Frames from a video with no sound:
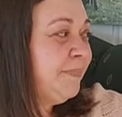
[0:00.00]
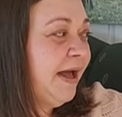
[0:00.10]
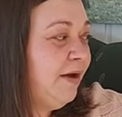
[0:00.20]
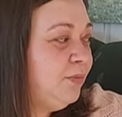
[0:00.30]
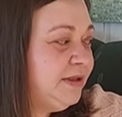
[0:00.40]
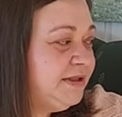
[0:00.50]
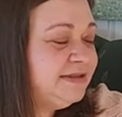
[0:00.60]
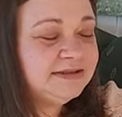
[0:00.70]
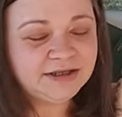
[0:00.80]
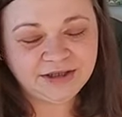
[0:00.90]
I will
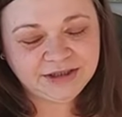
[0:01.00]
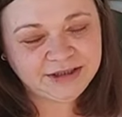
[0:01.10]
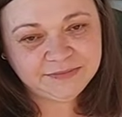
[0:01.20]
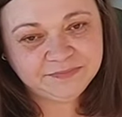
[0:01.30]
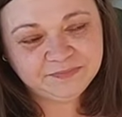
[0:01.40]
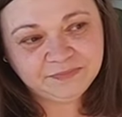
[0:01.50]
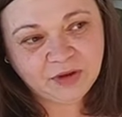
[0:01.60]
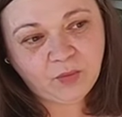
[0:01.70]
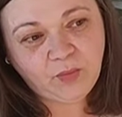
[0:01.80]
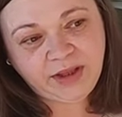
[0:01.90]
start
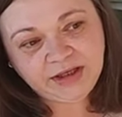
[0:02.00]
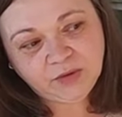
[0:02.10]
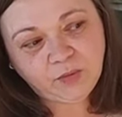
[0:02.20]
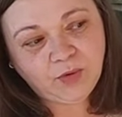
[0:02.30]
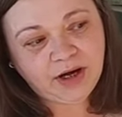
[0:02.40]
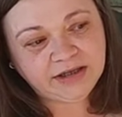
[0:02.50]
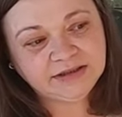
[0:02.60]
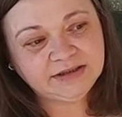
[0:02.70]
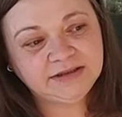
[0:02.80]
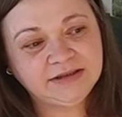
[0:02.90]
with
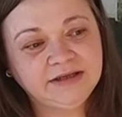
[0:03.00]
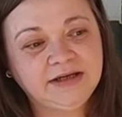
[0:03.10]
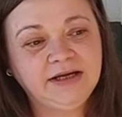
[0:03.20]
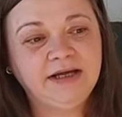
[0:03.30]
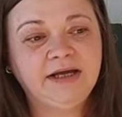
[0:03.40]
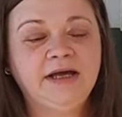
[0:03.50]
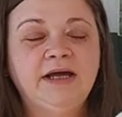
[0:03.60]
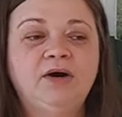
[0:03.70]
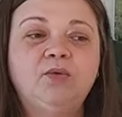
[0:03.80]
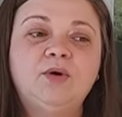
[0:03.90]
what
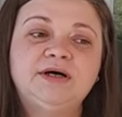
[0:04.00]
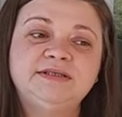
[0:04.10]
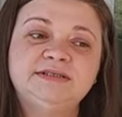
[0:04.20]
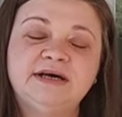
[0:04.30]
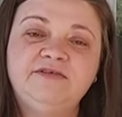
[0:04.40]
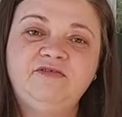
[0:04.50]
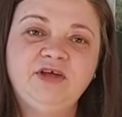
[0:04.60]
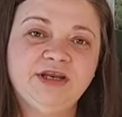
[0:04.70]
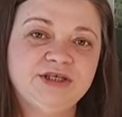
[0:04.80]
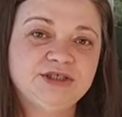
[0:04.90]
was a
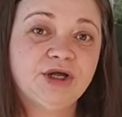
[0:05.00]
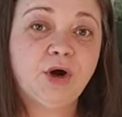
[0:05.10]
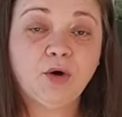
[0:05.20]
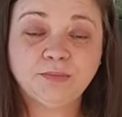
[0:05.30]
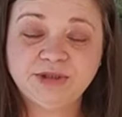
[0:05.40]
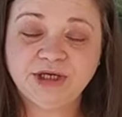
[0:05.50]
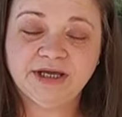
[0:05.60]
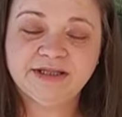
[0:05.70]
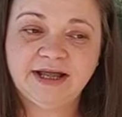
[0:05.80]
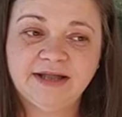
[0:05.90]
finished
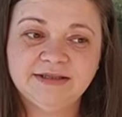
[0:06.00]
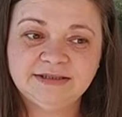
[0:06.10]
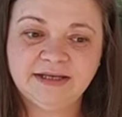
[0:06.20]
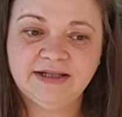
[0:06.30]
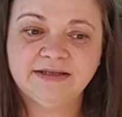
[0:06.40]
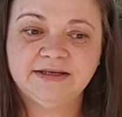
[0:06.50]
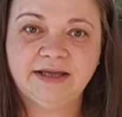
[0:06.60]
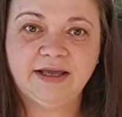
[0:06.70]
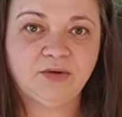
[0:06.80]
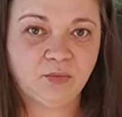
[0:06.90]
object until
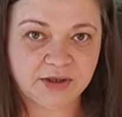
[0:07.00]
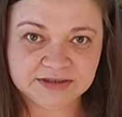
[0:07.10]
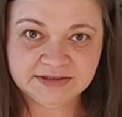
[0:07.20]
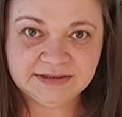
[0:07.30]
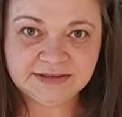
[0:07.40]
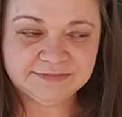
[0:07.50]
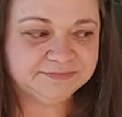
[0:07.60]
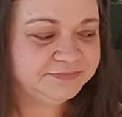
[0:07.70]
it wasn't.